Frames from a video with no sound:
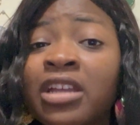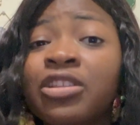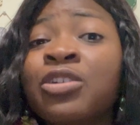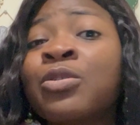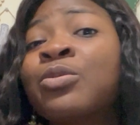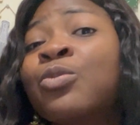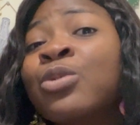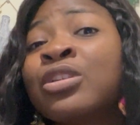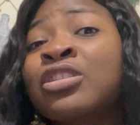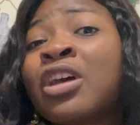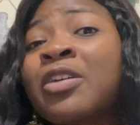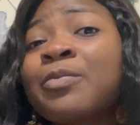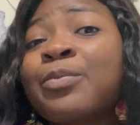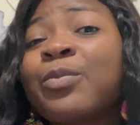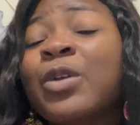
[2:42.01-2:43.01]
they will
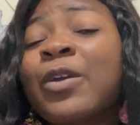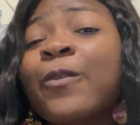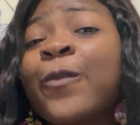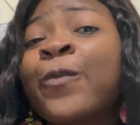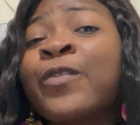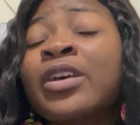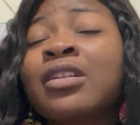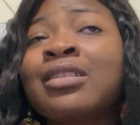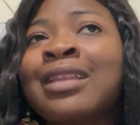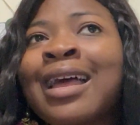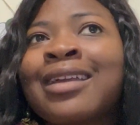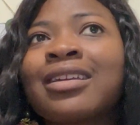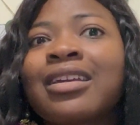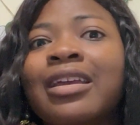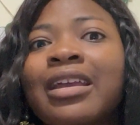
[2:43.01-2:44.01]
not feel like